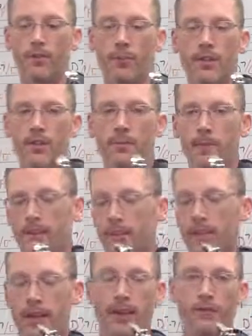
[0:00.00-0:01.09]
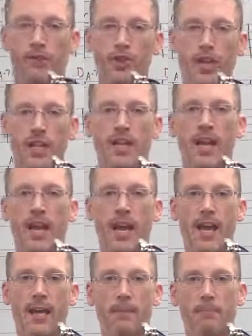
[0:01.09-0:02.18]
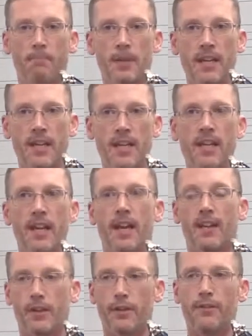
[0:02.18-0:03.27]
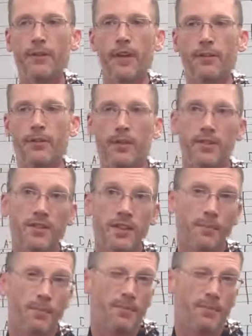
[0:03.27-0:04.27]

my G mix lid, I'd have G, A, B, and the fifth, we'd skip,